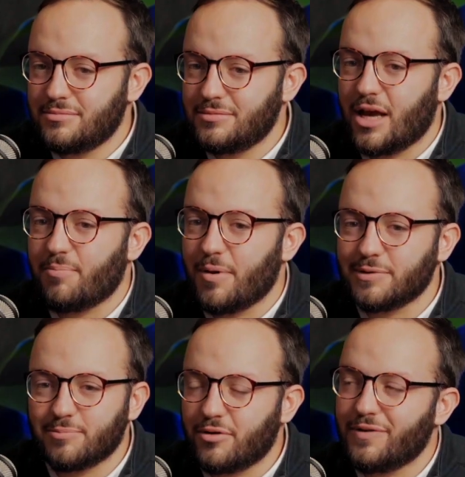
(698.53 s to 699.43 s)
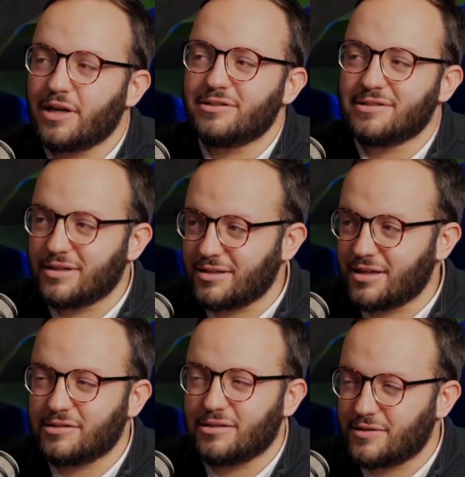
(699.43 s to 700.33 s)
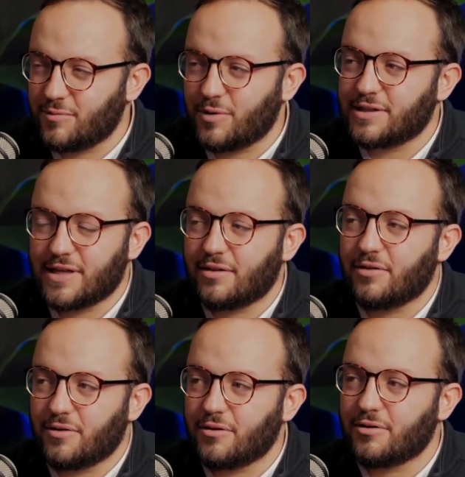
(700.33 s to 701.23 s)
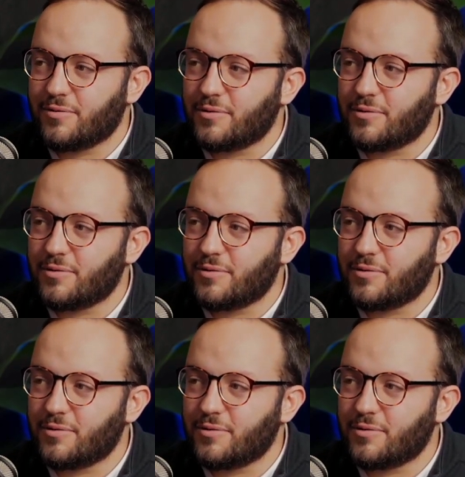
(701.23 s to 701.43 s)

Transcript: people's motivations and intentions and what exactly they're looking for.